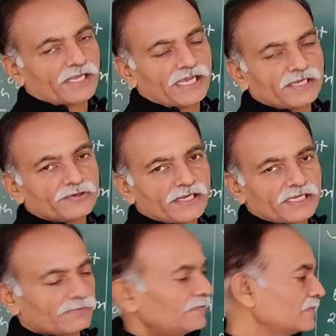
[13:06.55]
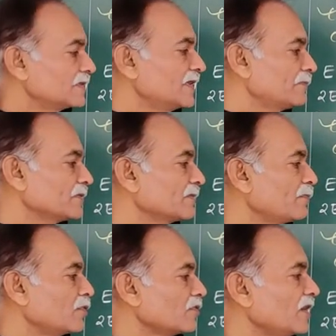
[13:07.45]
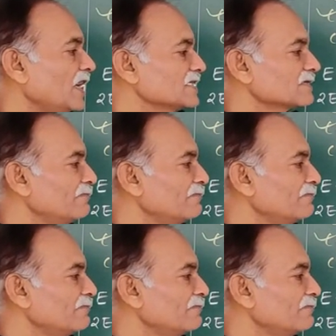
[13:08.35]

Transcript: and uranium. Therefore, the photon has the